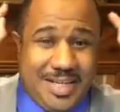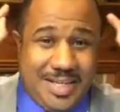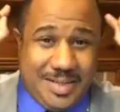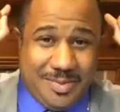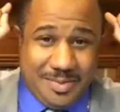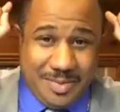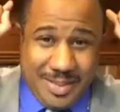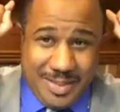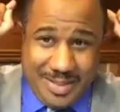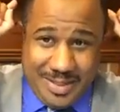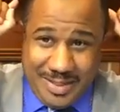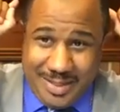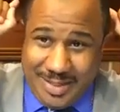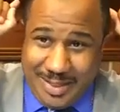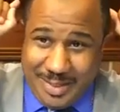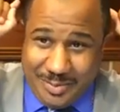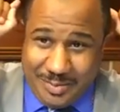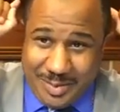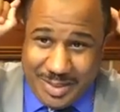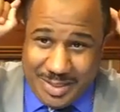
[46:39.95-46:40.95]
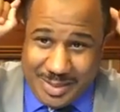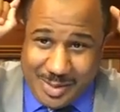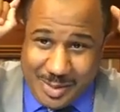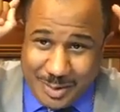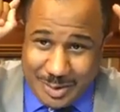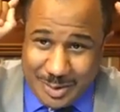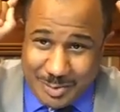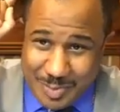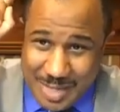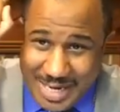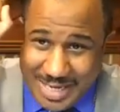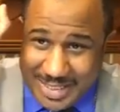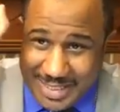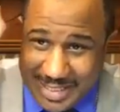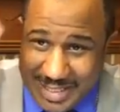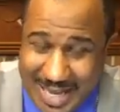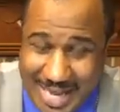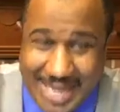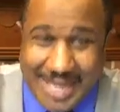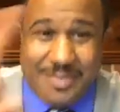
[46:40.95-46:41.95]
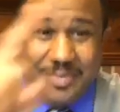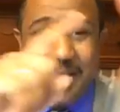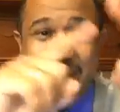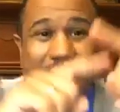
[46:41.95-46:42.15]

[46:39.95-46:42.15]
if if it costs my life,